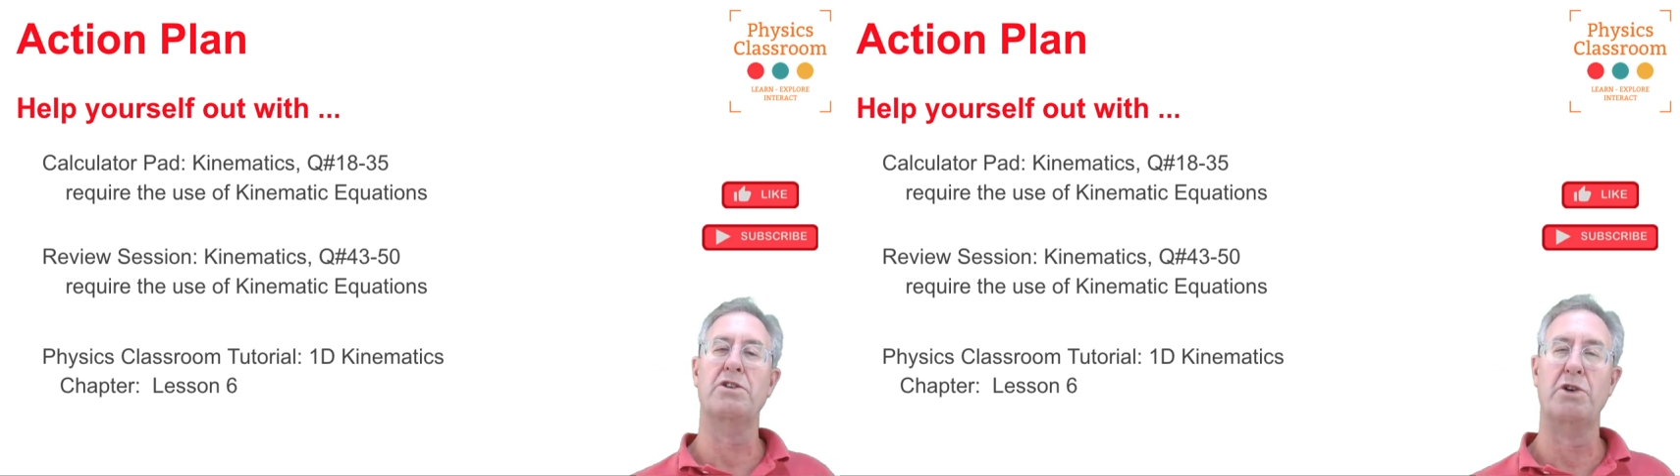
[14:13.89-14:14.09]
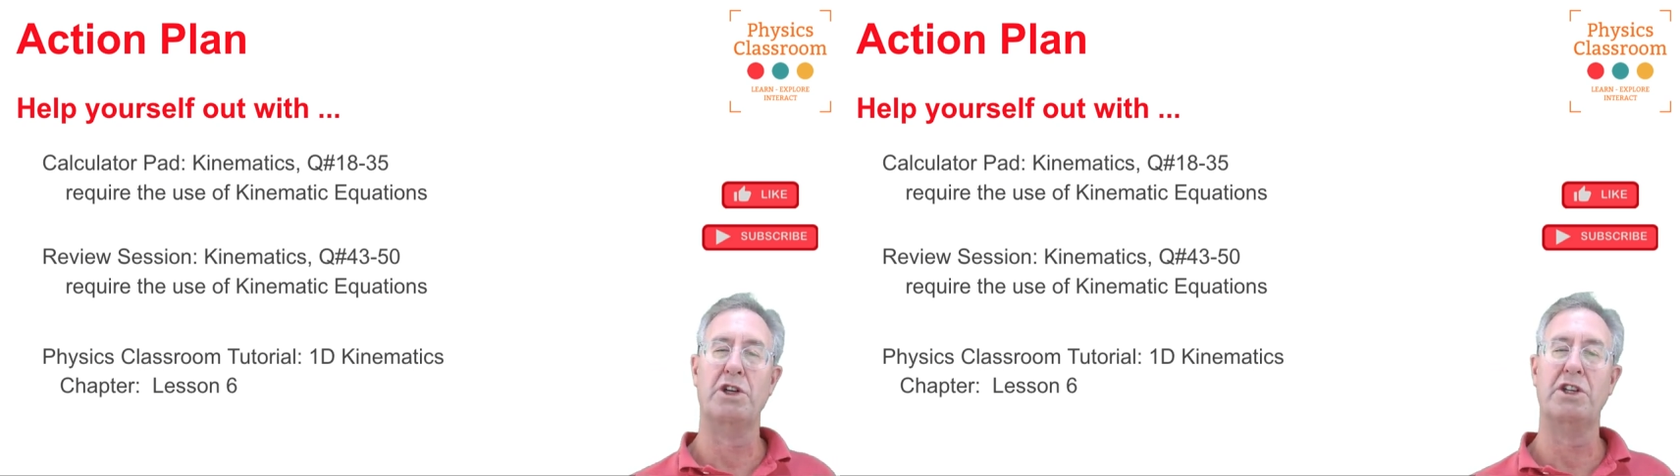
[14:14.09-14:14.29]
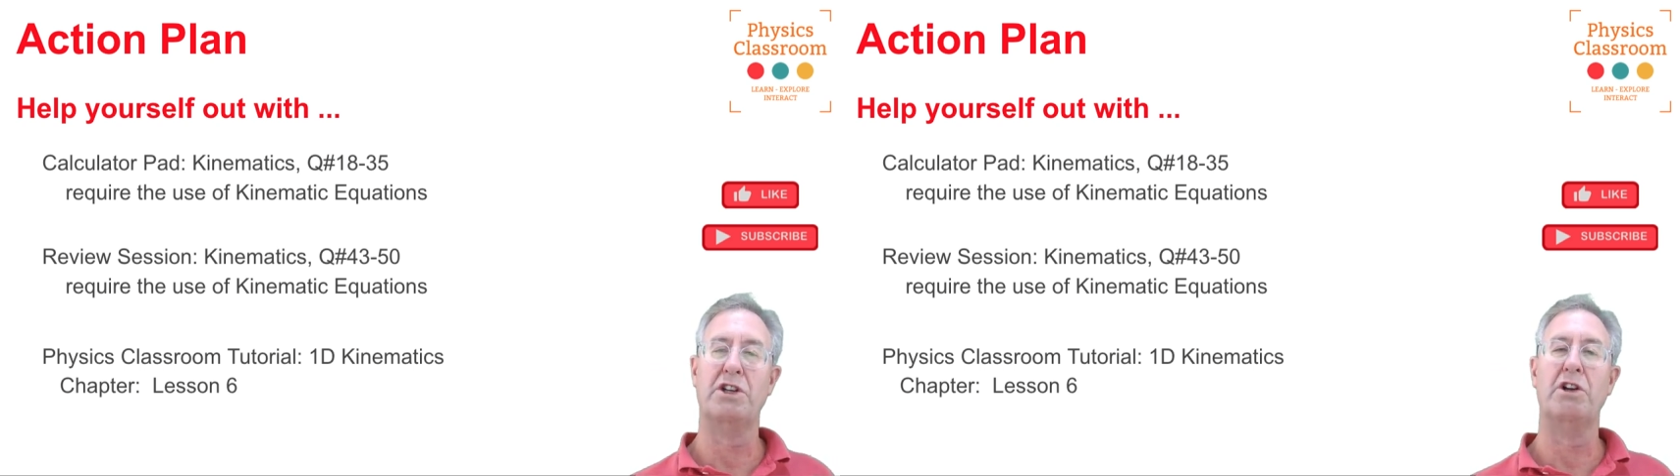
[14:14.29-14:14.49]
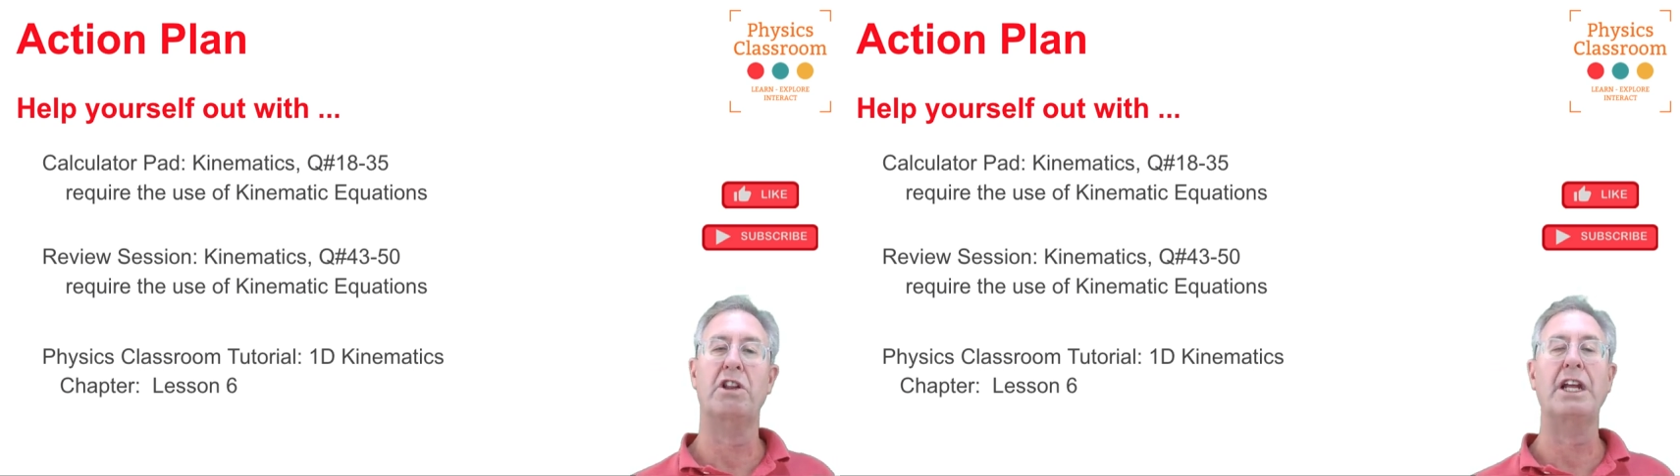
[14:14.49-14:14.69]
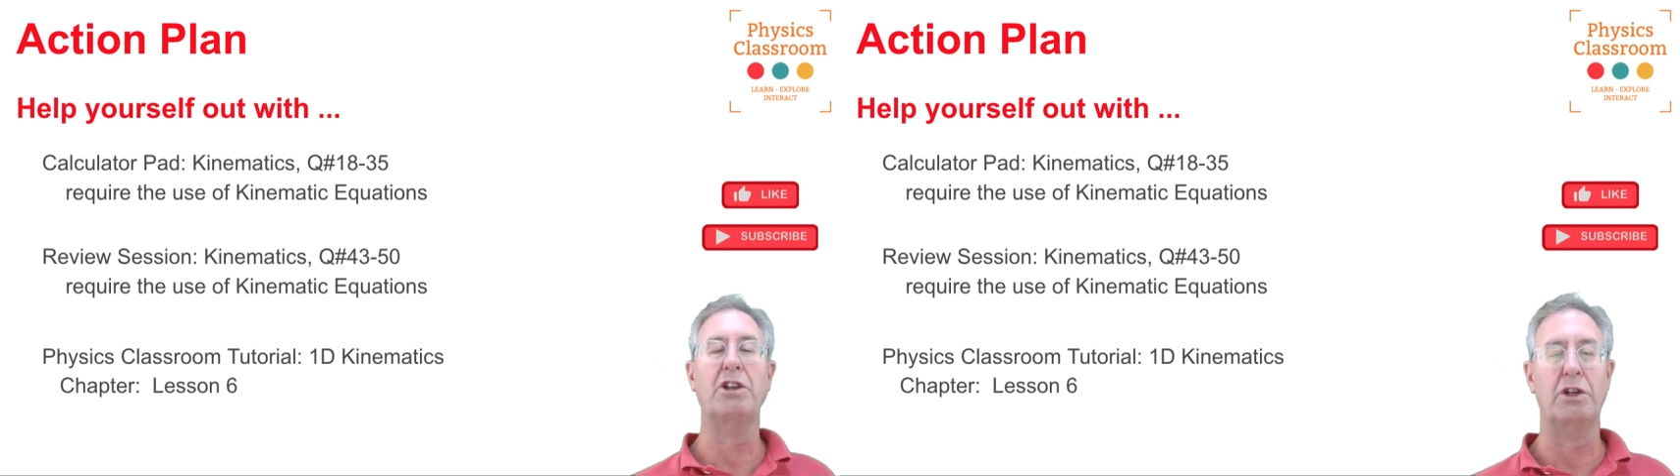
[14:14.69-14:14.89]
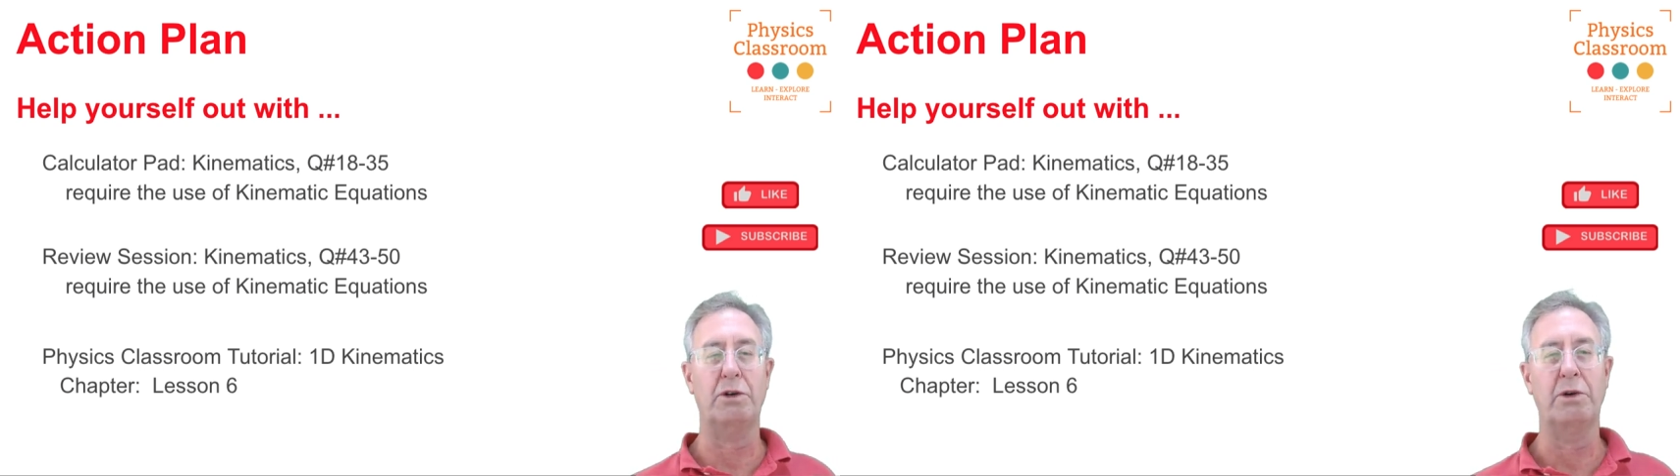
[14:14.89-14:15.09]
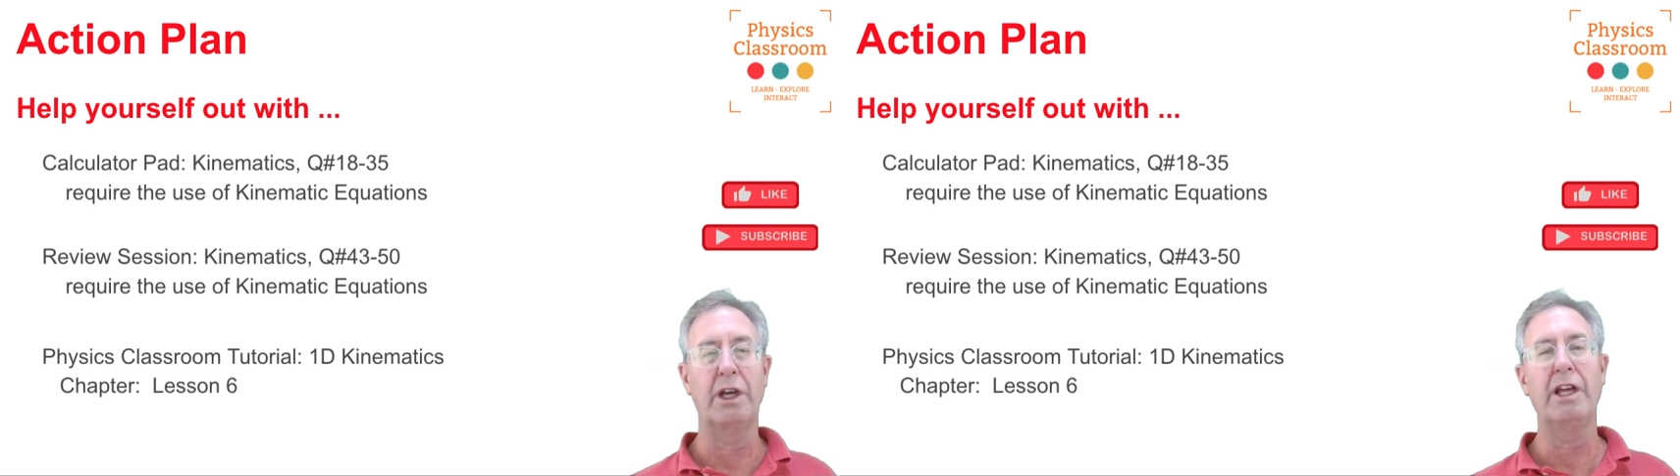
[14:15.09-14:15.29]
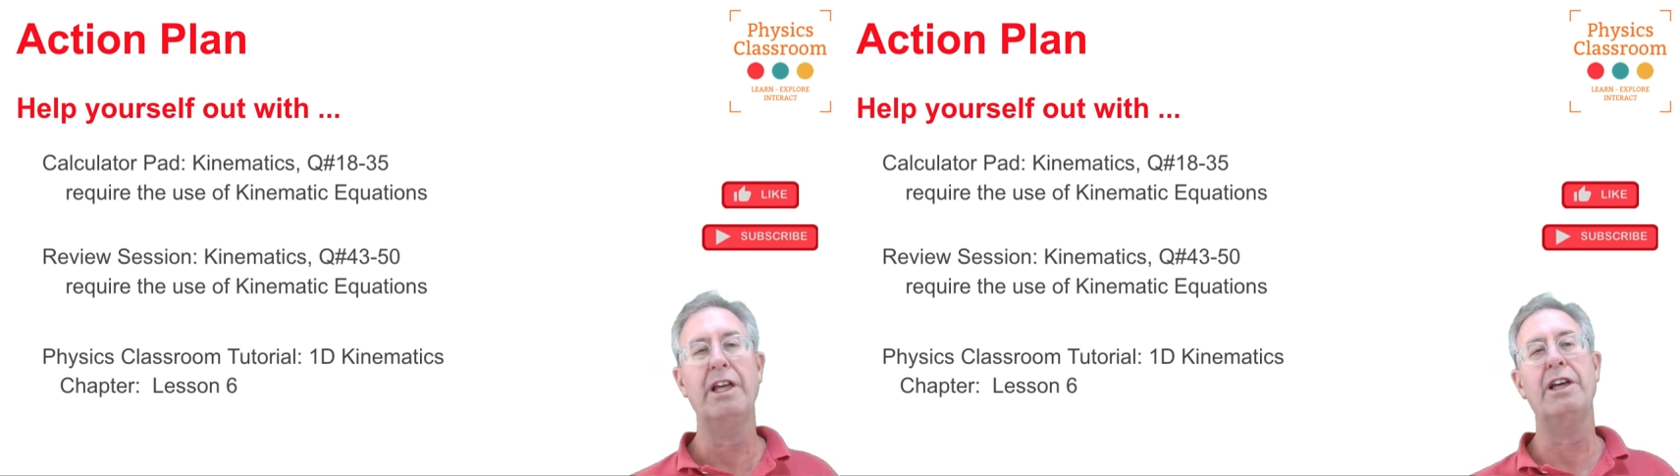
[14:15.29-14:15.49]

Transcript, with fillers: resources are linked to